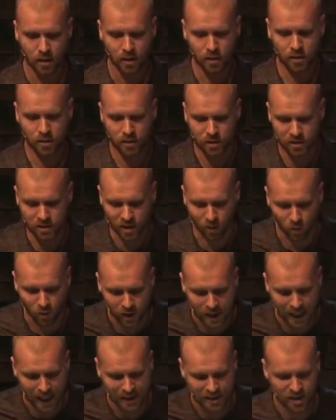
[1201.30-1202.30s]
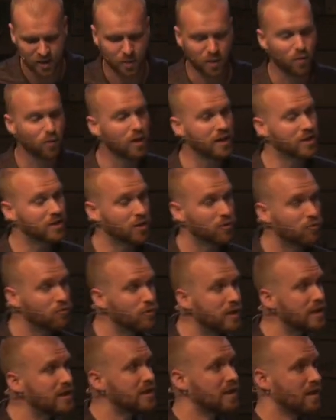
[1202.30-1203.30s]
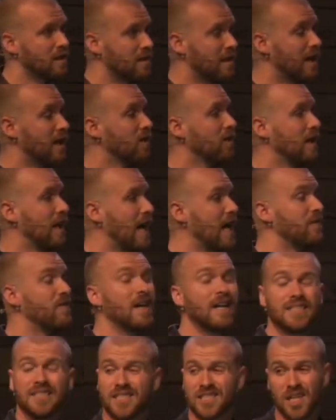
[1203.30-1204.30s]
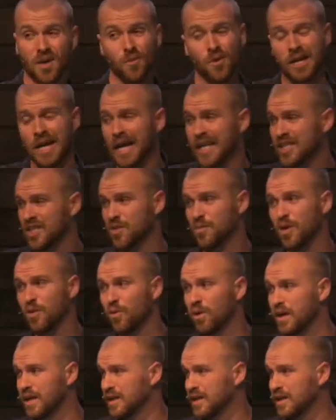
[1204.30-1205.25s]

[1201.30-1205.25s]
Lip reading: Someone has to be willing to risk their life. Someone has to be willing